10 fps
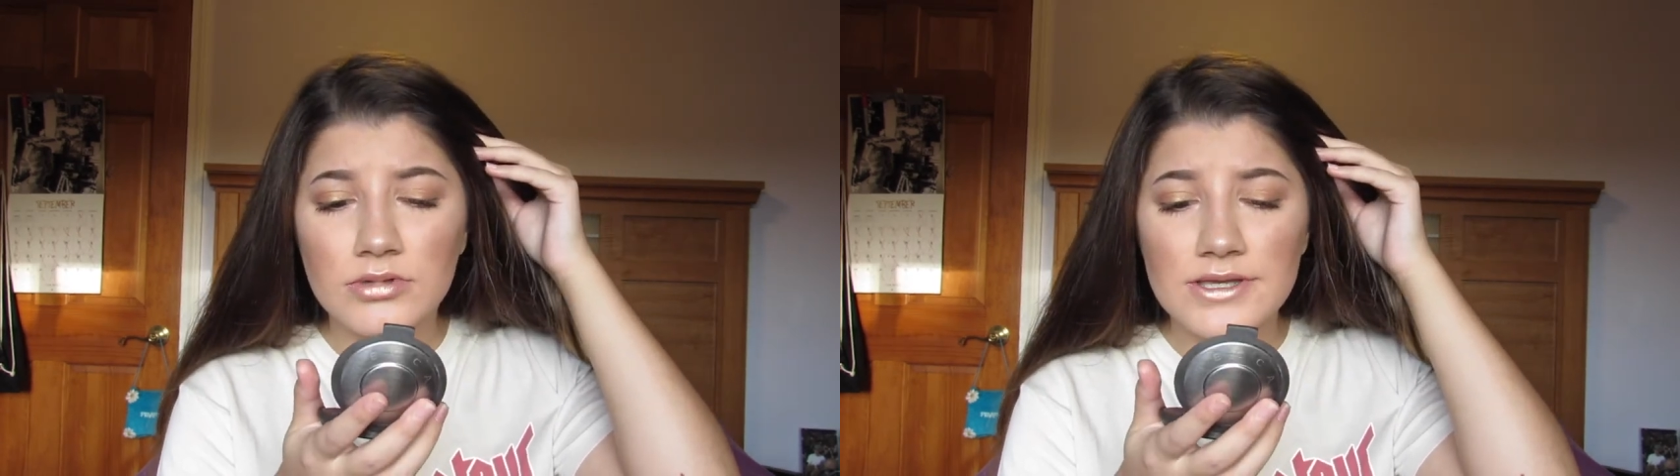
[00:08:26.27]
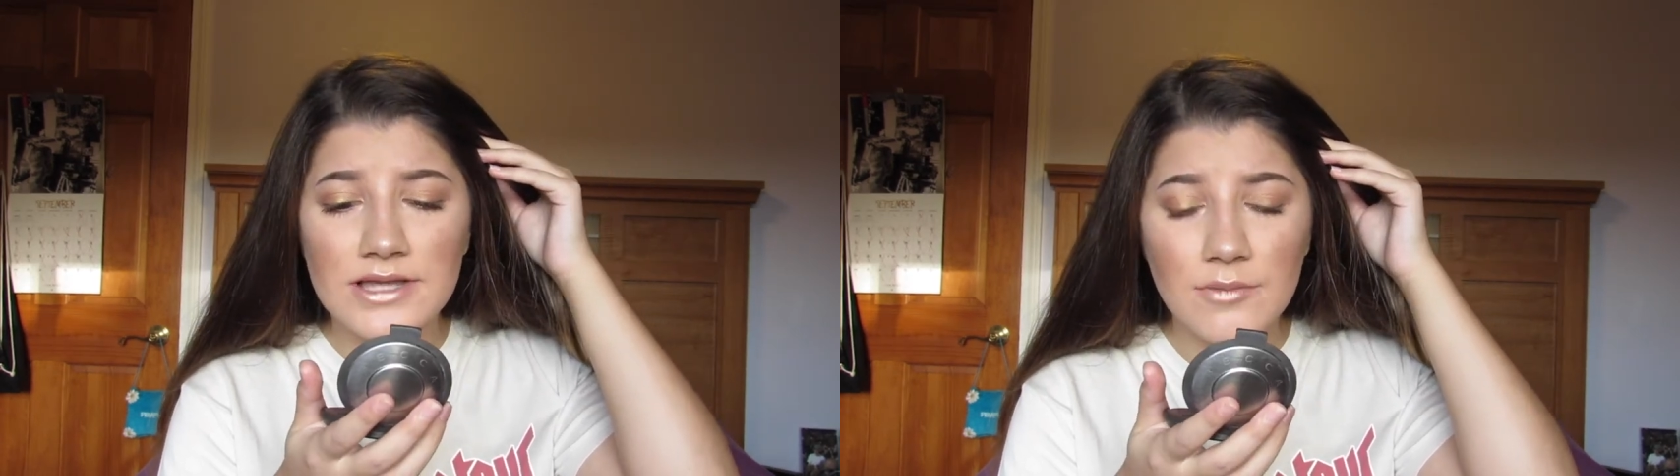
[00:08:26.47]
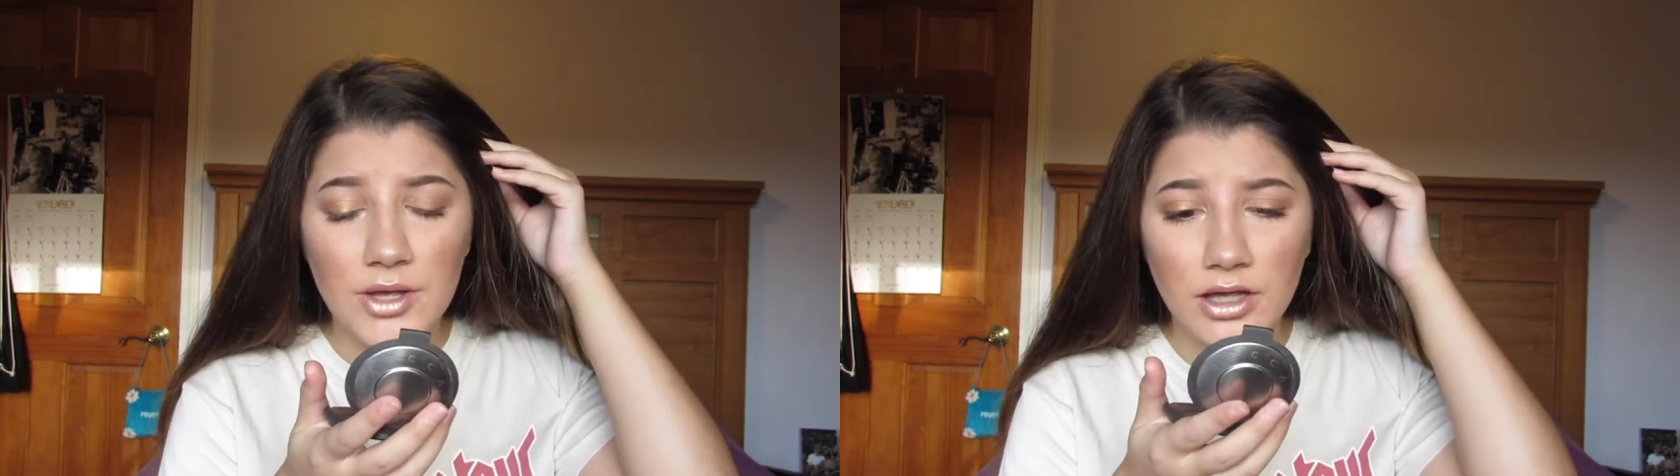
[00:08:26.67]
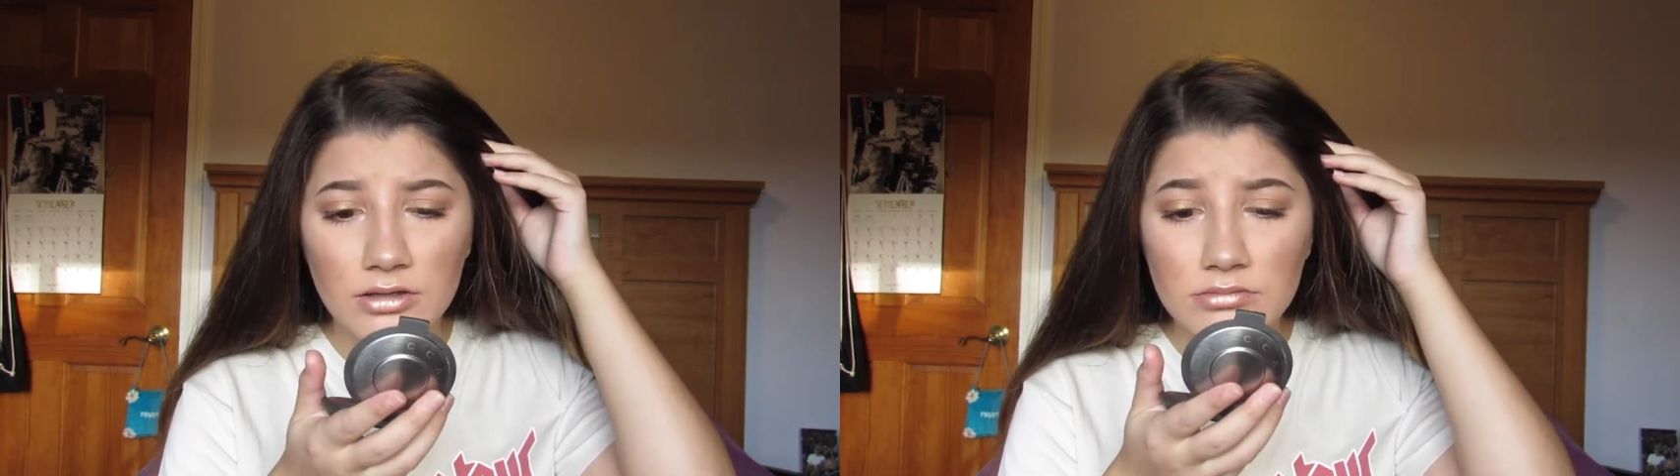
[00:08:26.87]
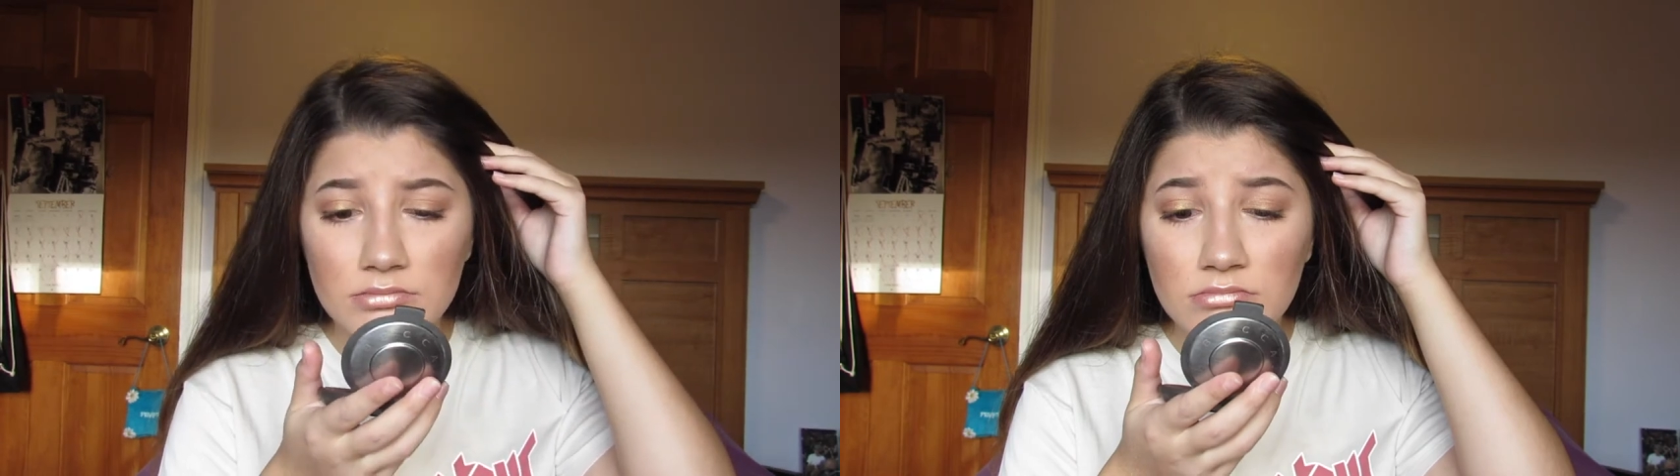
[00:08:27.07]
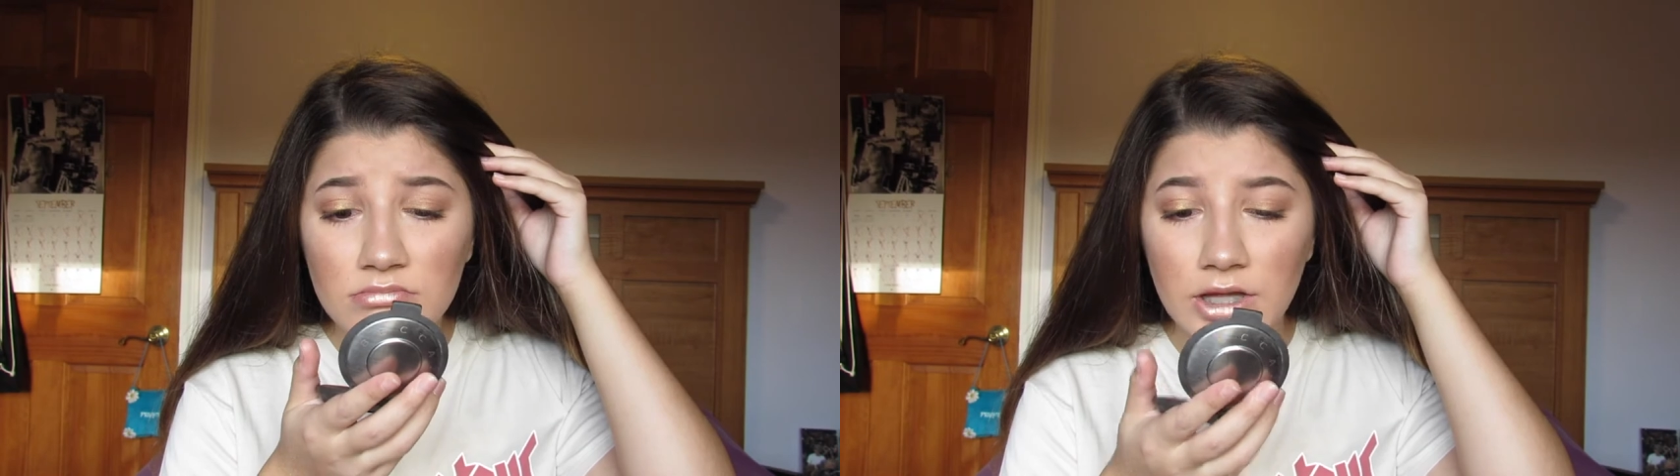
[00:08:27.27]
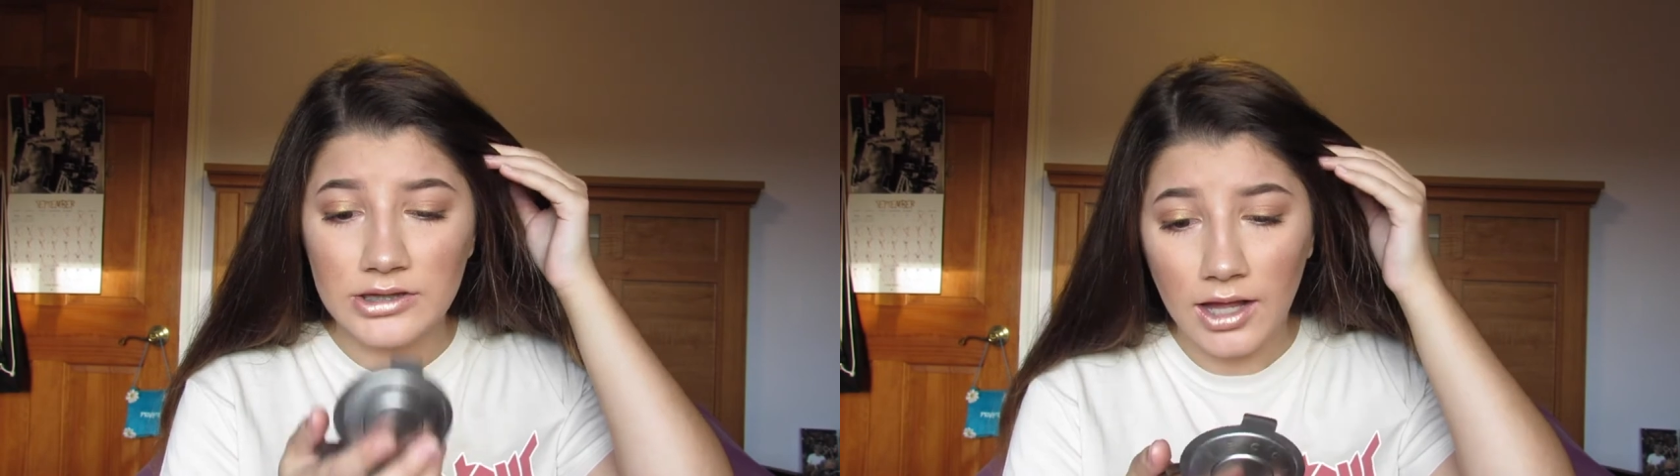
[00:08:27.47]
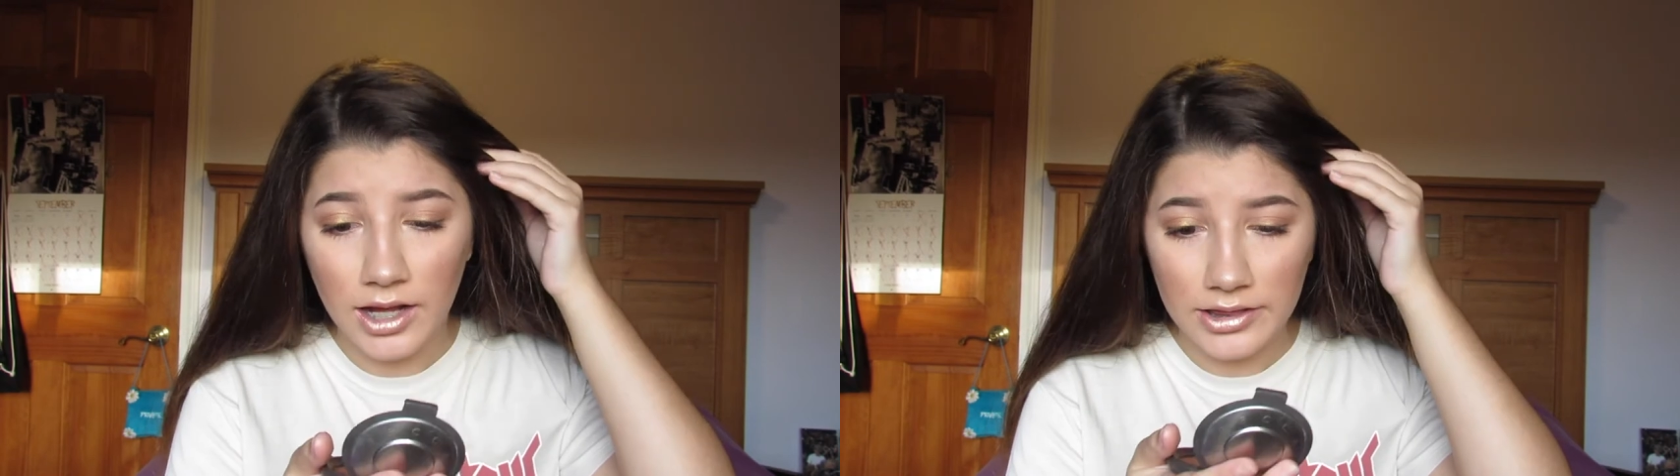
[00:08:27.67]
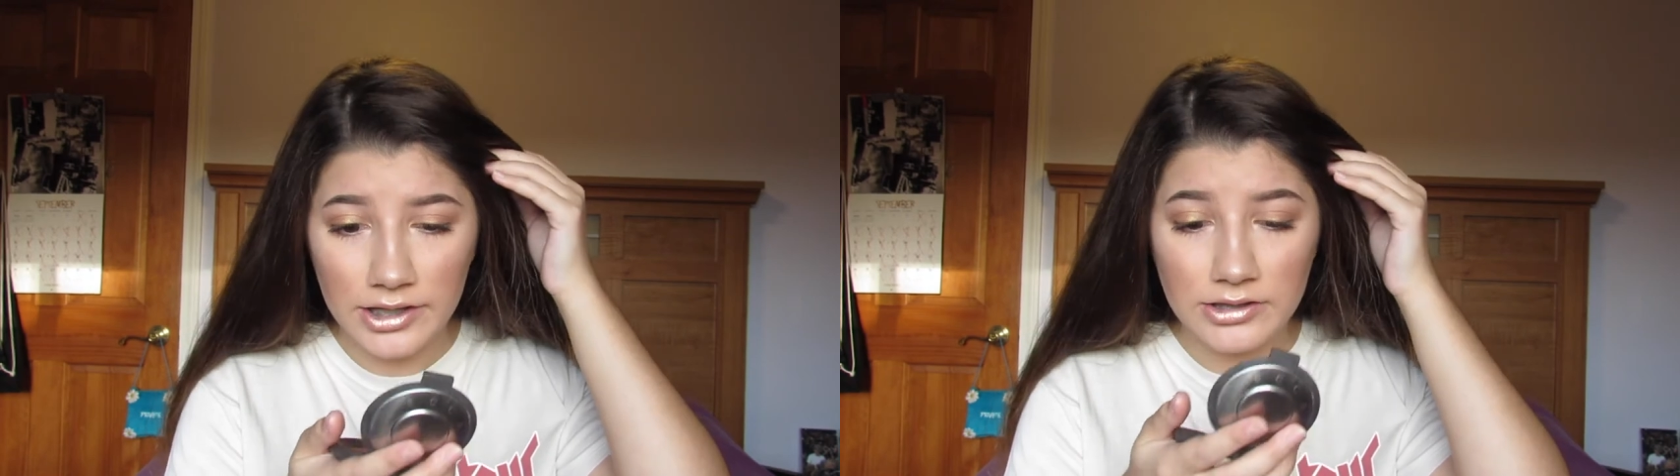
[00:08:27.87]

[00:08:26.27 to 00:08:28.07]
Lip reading: Is that bad? Like the highlight